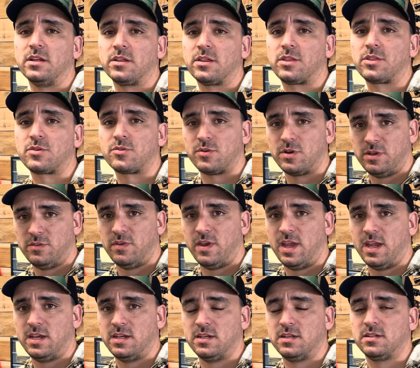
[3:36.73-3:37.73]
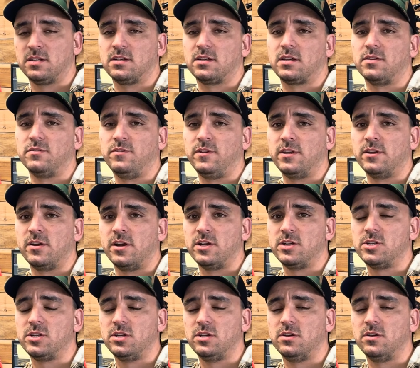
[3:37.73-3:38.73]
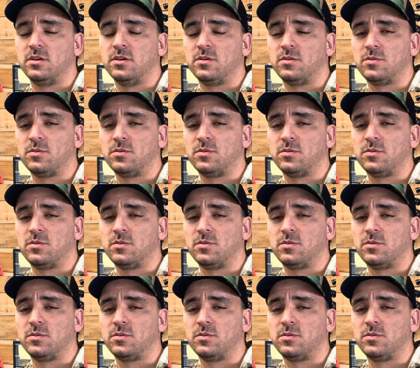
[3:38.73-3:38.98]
3-vane configuration